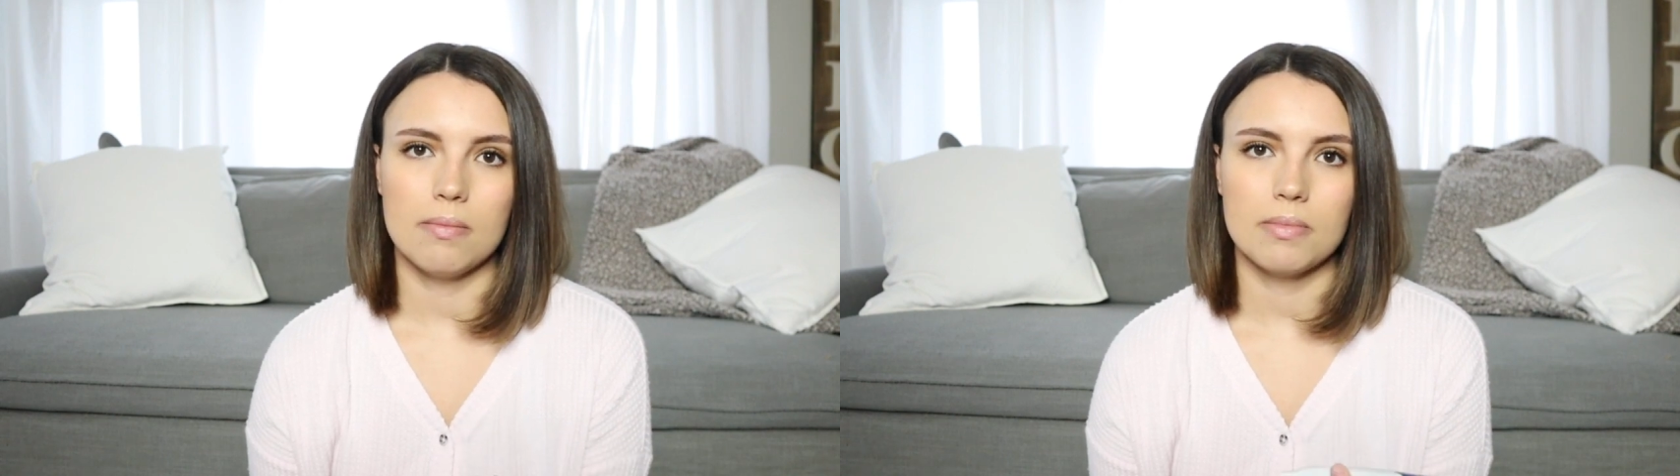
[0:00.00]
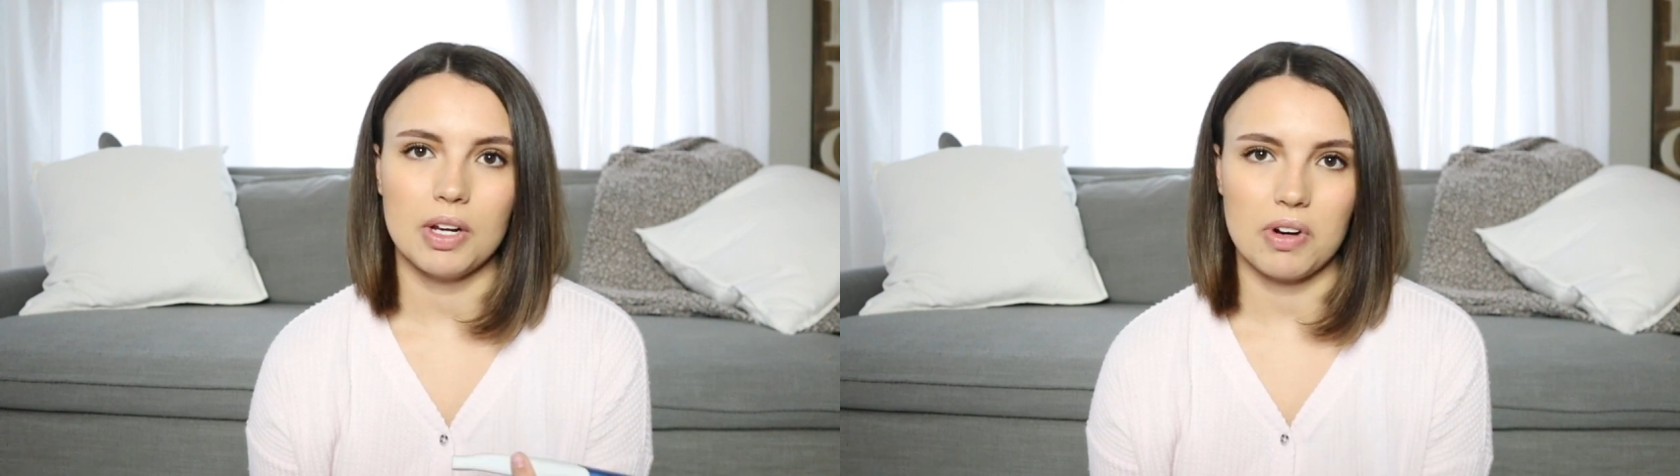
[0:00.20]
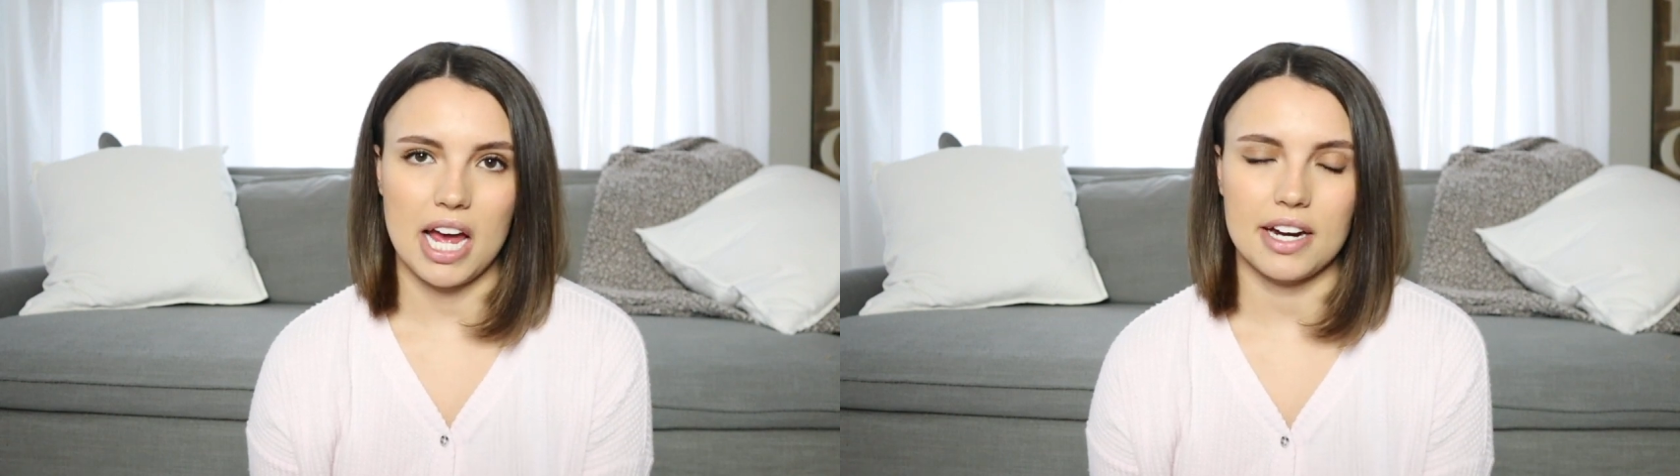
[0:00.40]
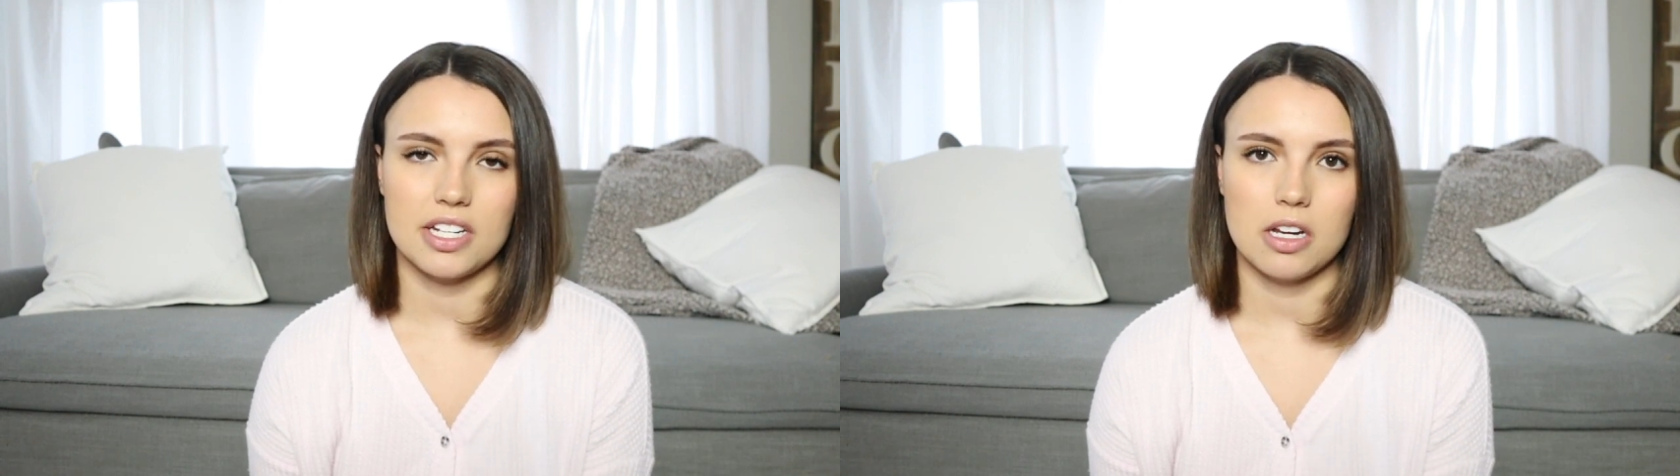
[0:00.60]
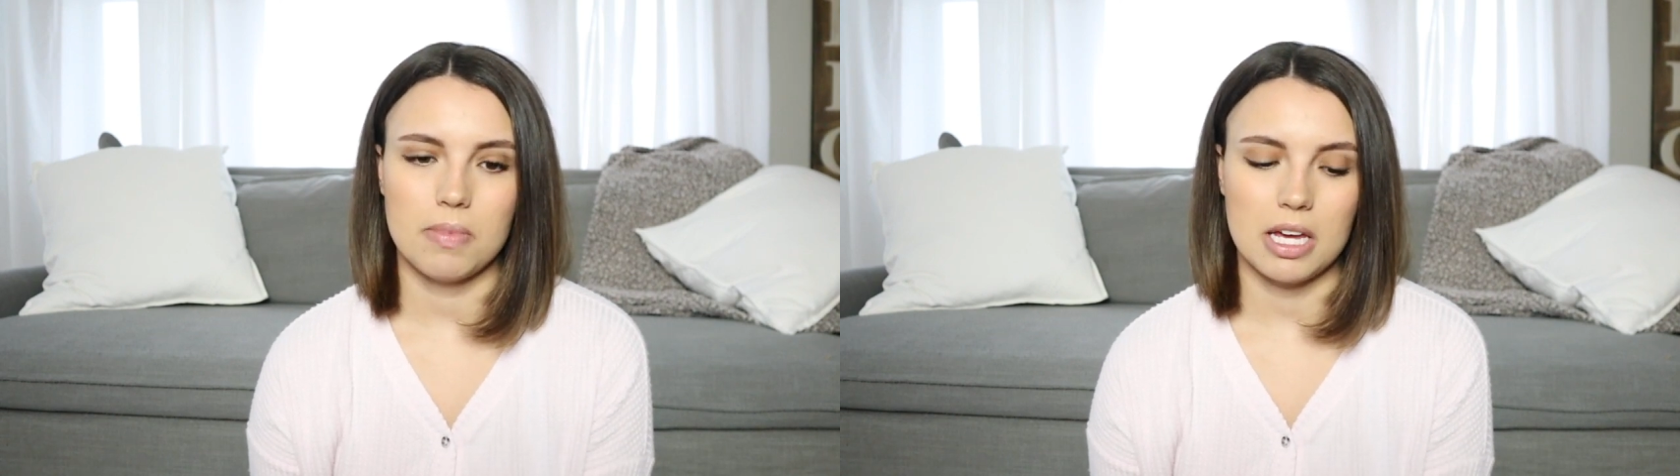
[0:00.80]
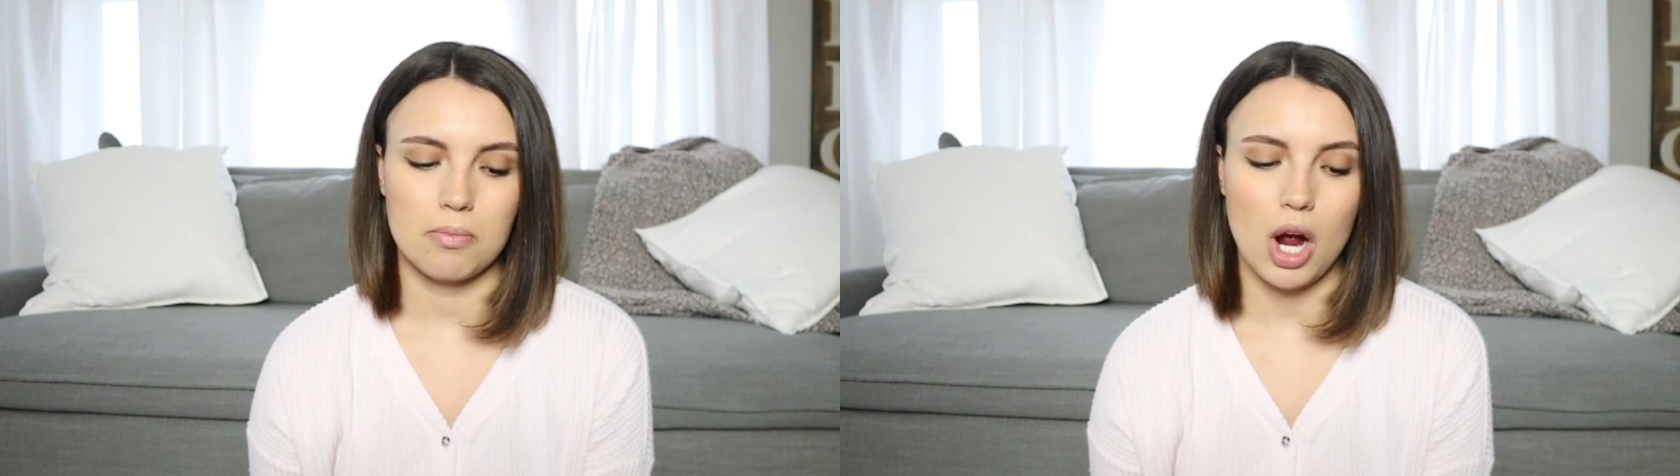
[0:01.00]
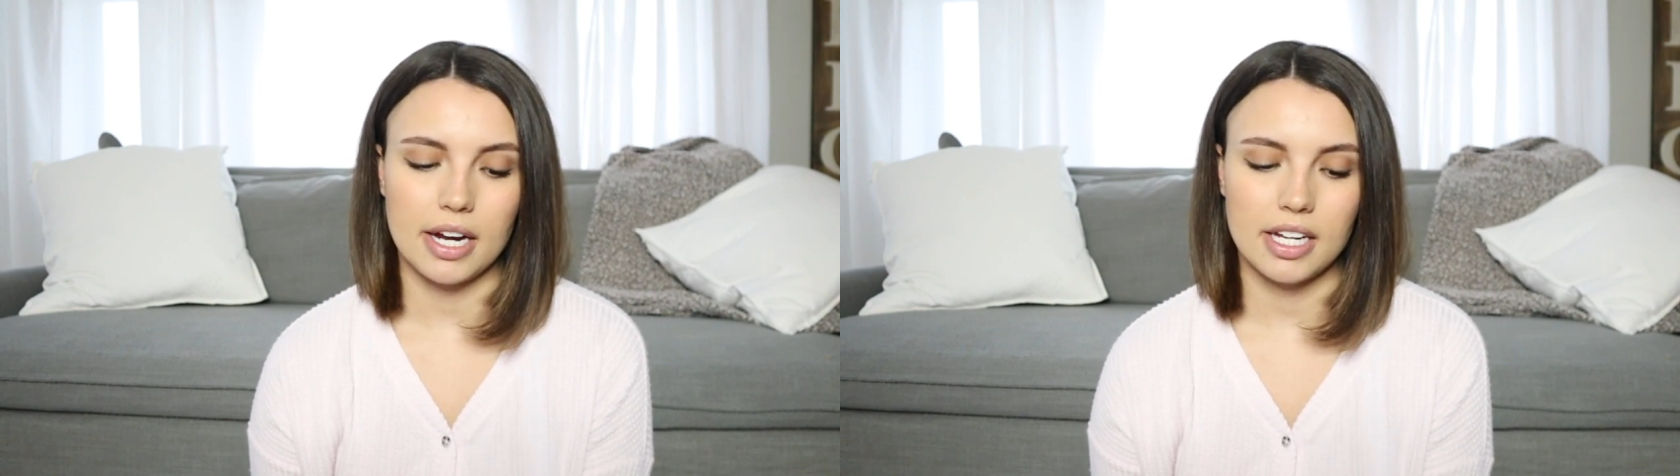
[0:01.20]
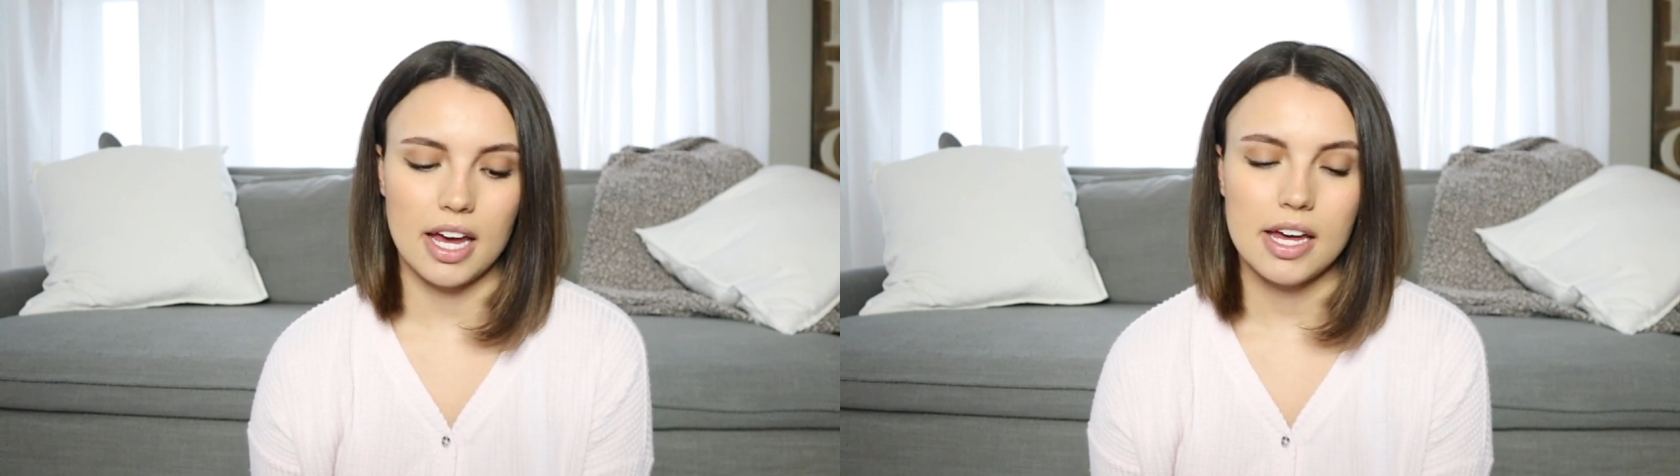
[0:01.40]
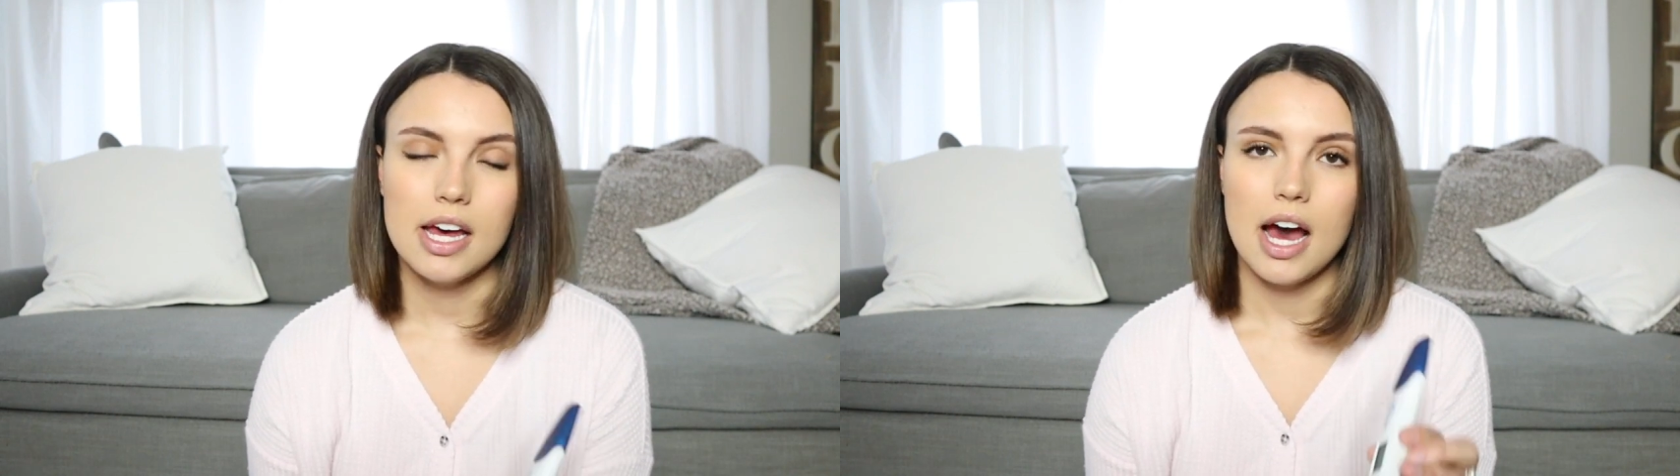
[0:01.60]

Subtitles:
me reacting to being pregnant,